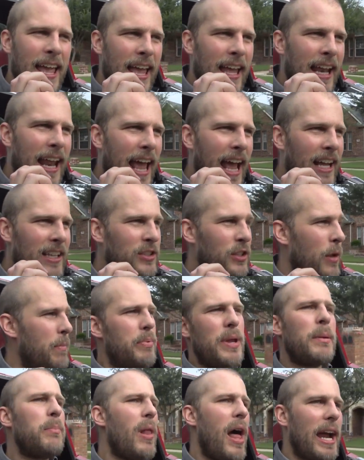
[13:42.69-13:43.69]
it has a
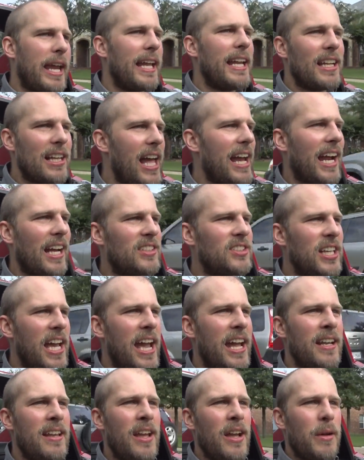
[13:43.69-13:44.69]
big block in it, like I
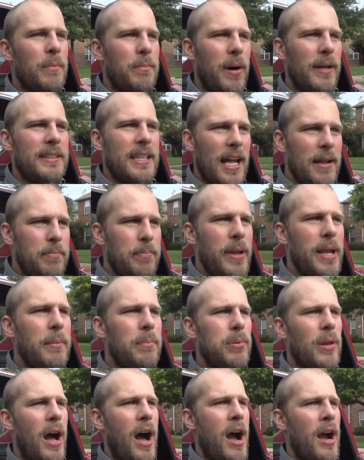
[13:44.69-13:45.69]
said, but that big
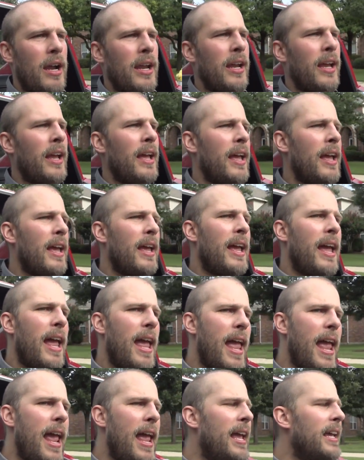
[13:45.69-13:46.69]
block
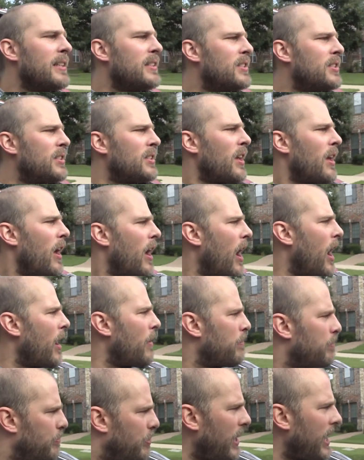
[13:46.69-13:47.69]
is
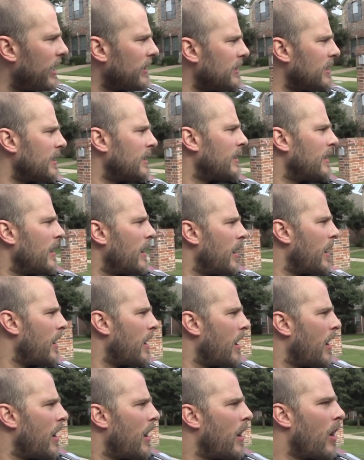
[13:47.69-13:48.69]
a bit
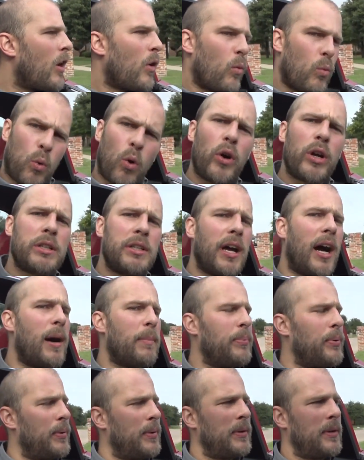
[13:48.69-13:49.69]
worked
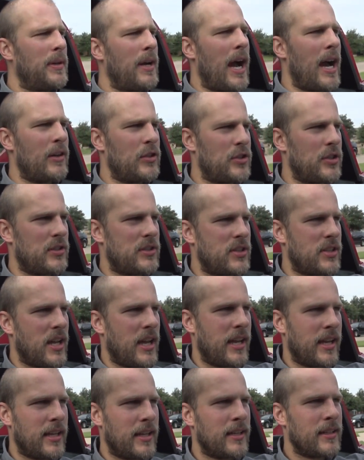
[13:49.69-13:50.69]
up, I should
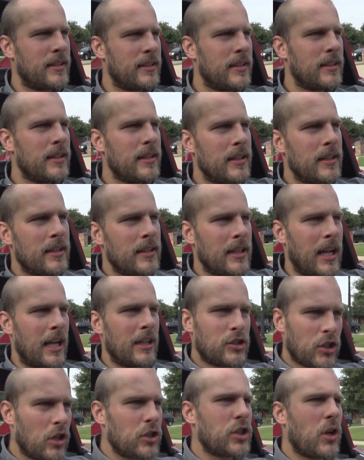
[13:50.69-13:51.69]
say. Now,
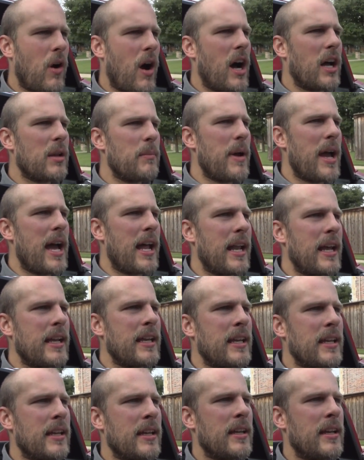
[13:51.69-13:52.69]
it's also automatic.
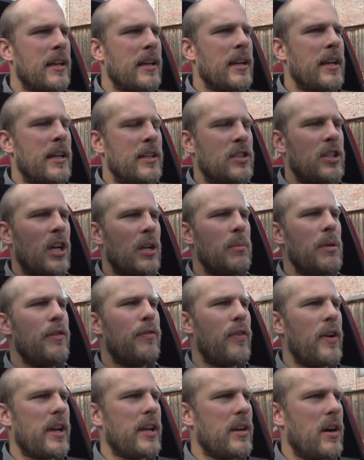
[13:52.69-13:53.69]
It's going to be
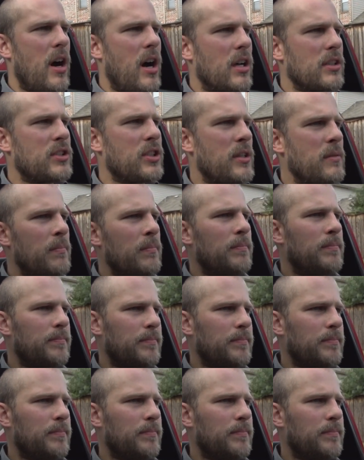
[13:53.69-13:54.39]
freaking awesome